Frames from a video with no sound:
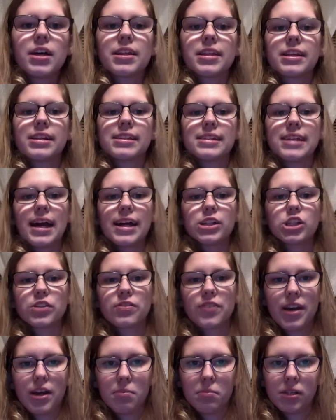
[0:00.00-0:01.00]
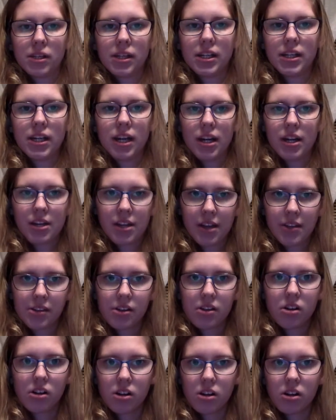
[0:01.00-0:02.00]
The attached family,
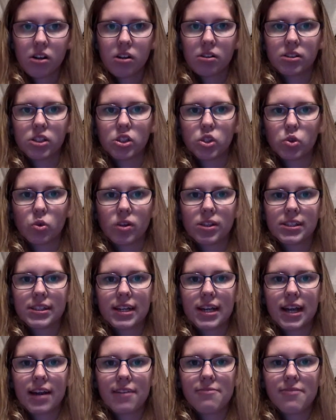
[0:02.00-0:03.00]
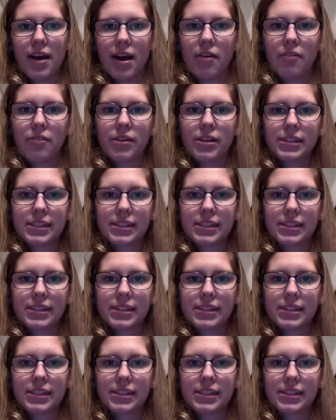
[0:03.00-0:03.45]
another source that I had found,